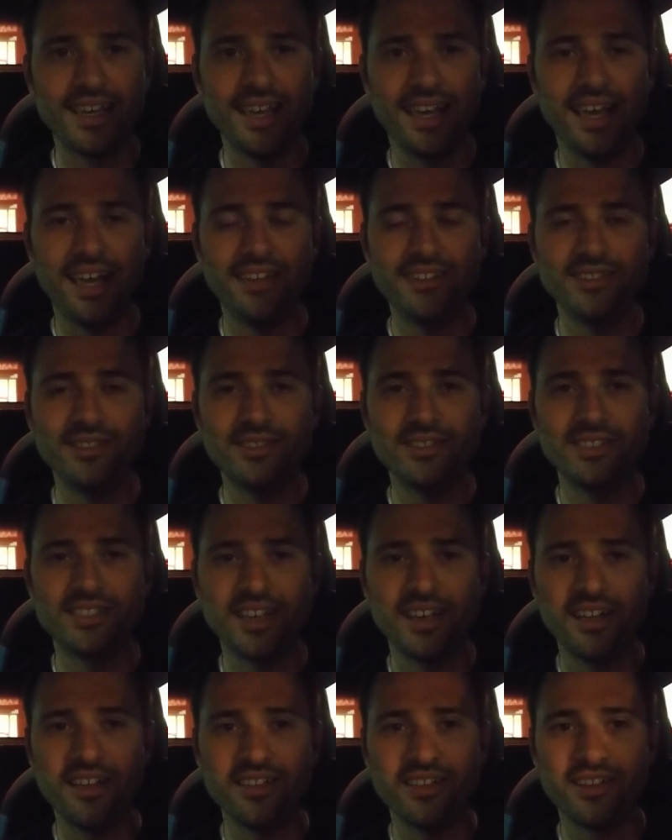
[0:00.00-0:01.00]
As you can
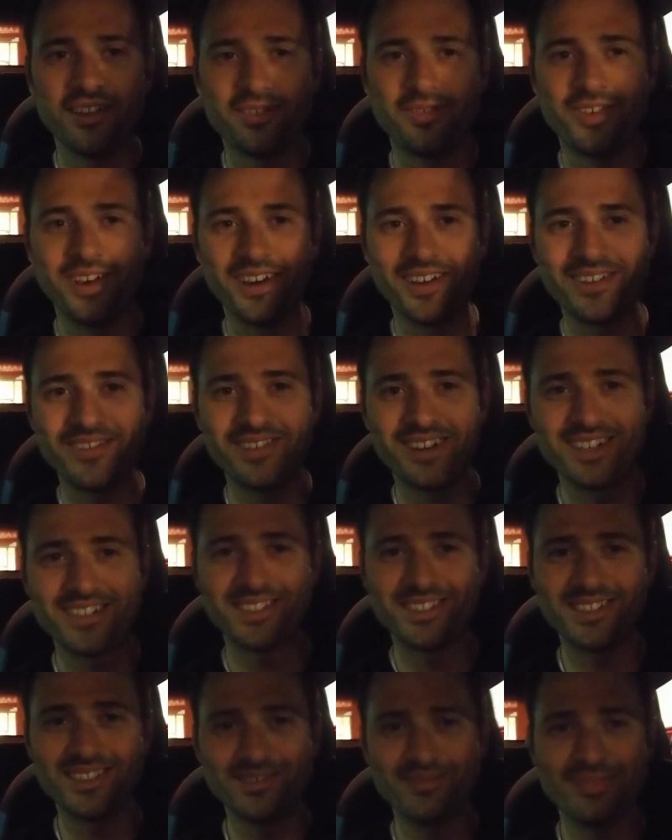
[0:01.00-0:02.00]
tell, I found a
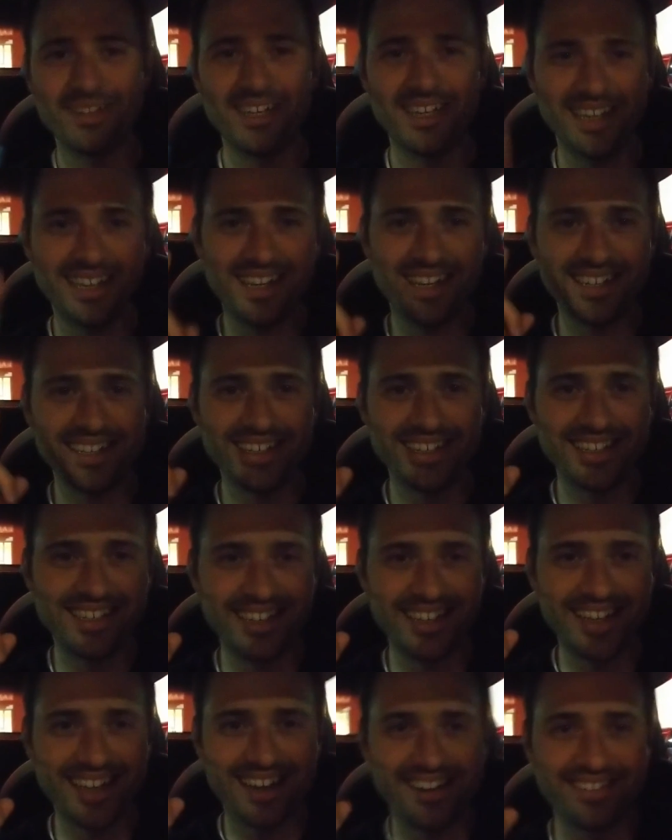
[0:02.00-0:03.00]
restroom at
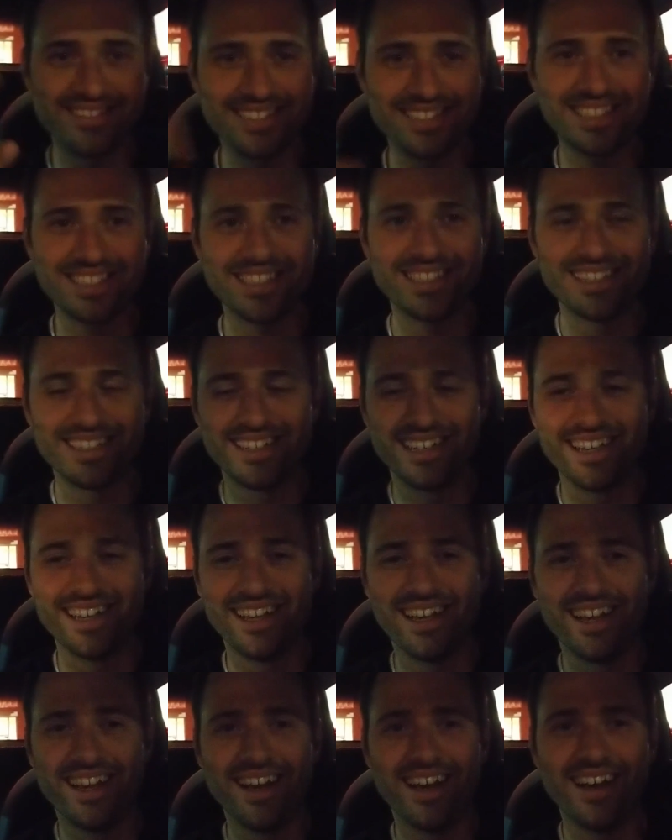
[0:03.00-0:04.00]
In-N-Out.
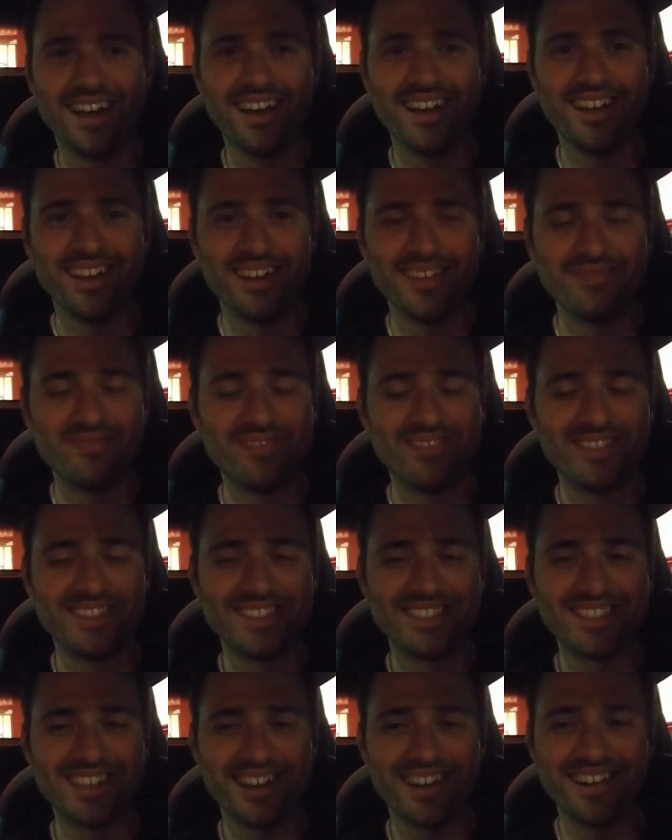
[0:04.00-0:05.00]

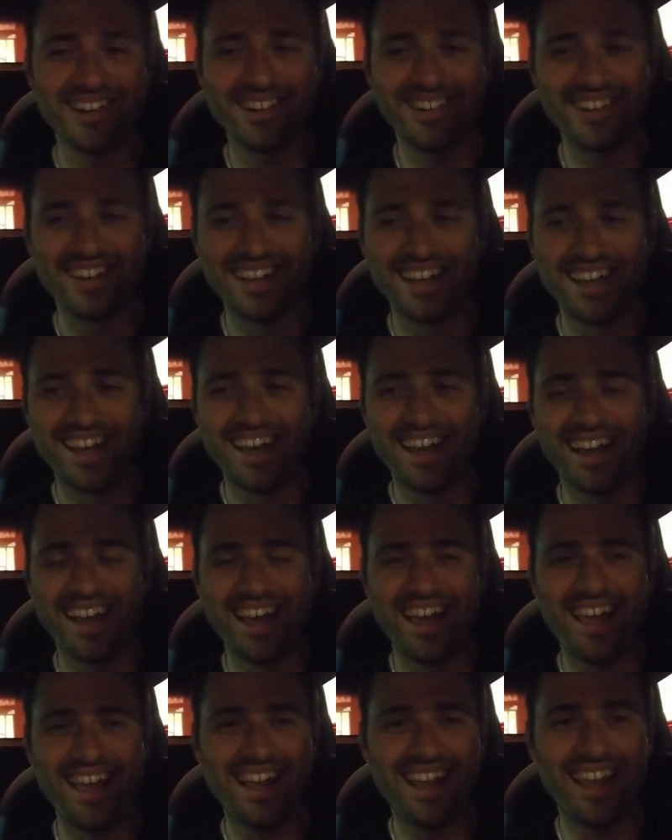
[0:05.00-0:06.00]
So
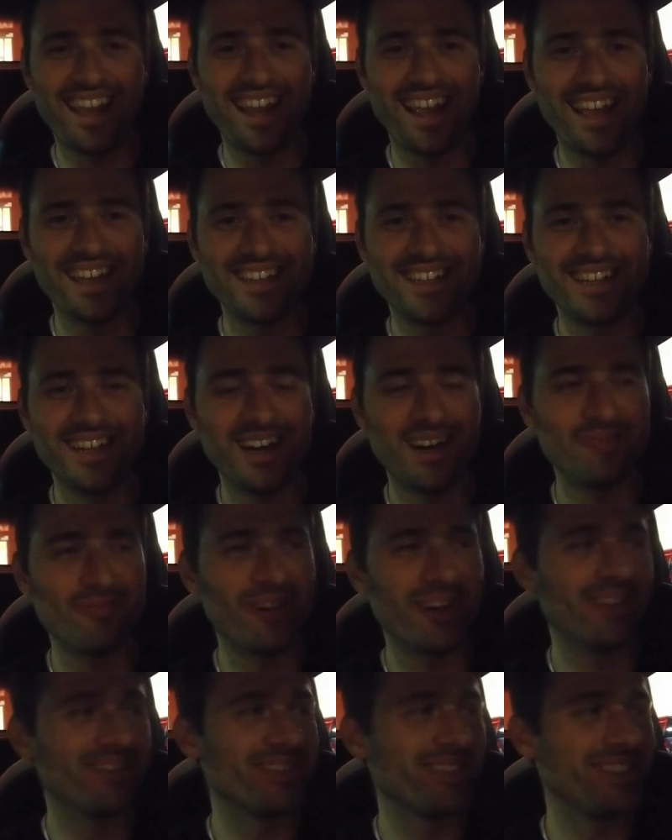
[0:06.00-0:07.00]
it ended up,
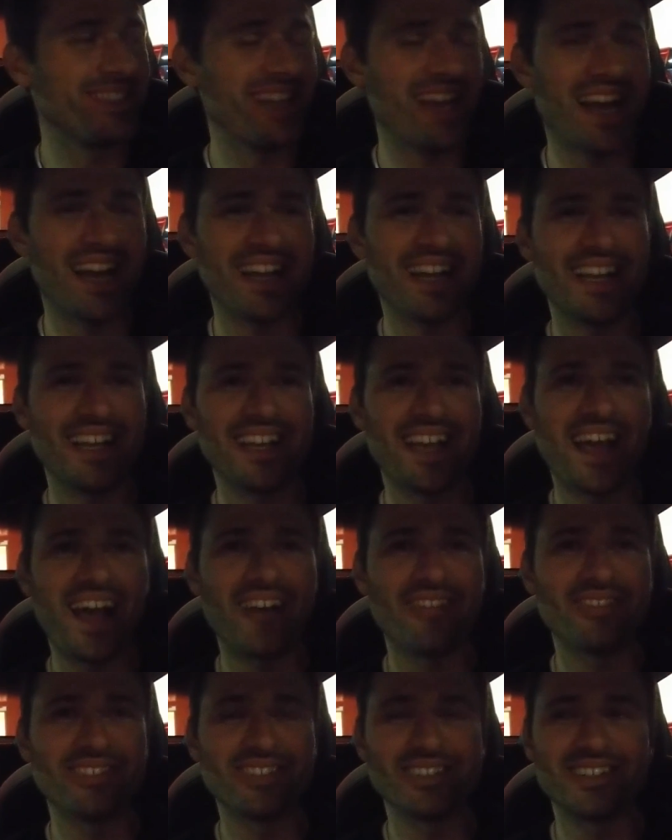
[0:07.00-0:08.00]
I was chatting
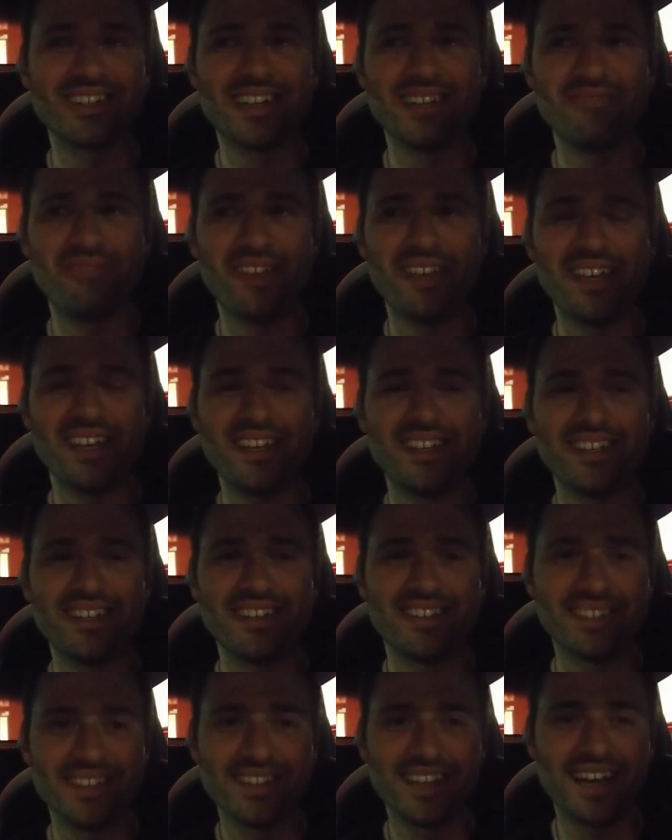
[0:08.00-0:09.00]
after I made
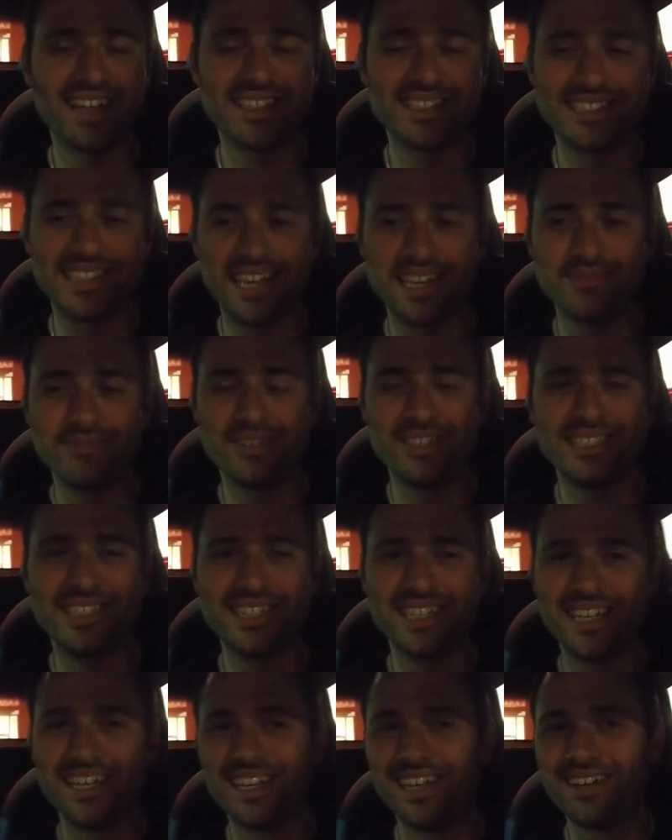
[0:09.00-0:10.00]
the last
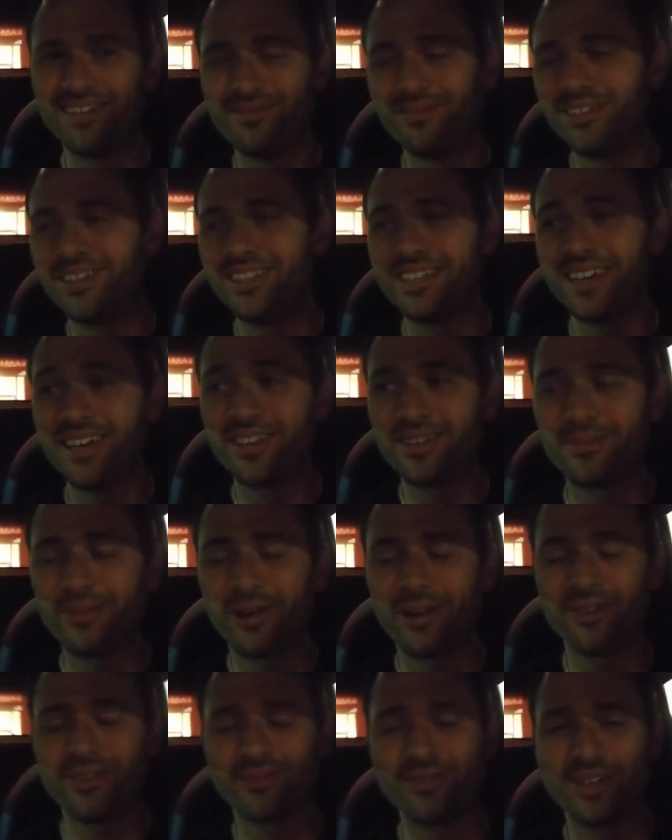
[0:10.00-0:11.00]
segment with the other
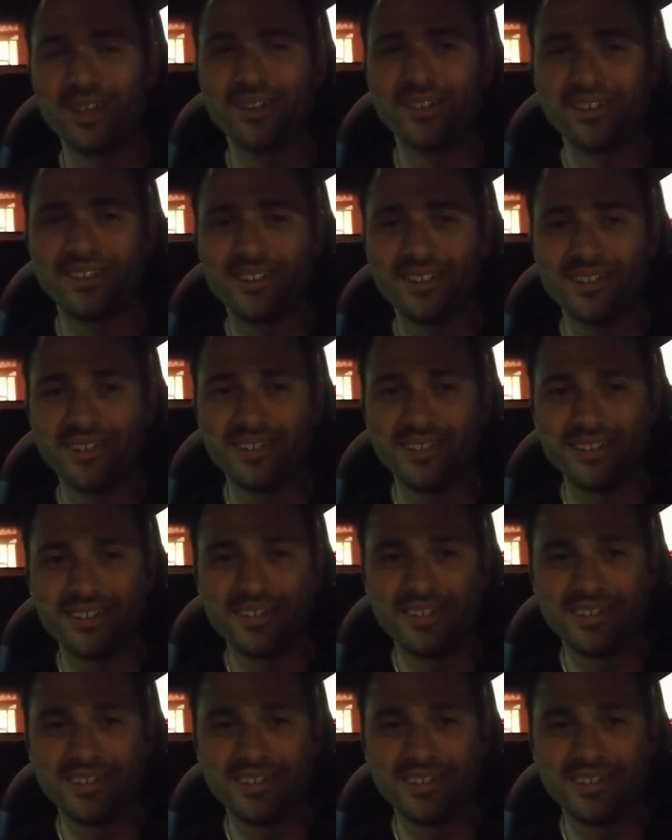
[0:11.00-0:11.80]
Model 3 owner who